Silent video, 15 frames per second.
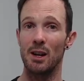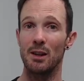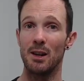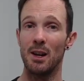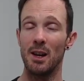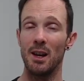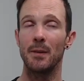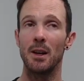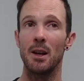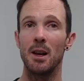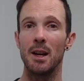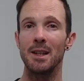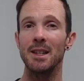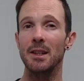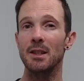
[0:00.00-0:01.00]

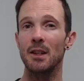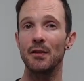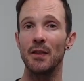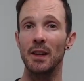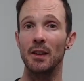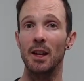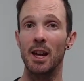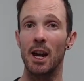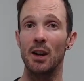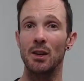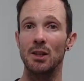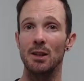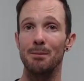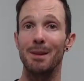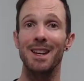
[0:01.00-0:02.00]
It doesn't affect the
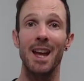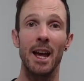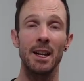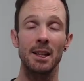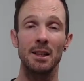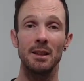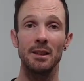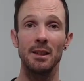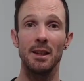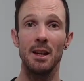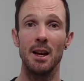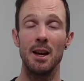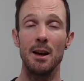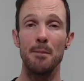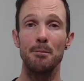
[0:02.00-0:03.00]
character mechanically,
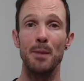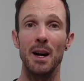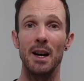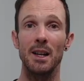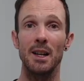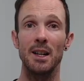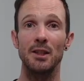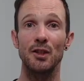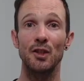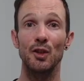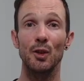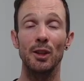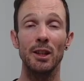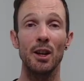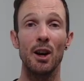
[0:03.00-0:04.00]
but it
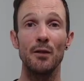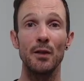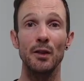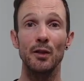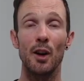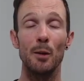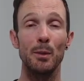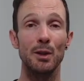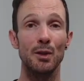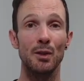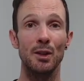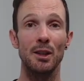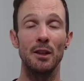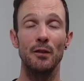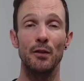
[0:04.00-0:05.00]
certainly offers
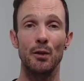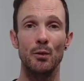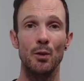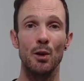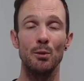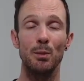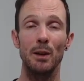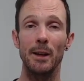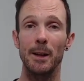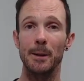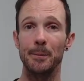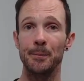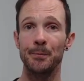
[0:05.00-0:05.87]
opportunity for role playing.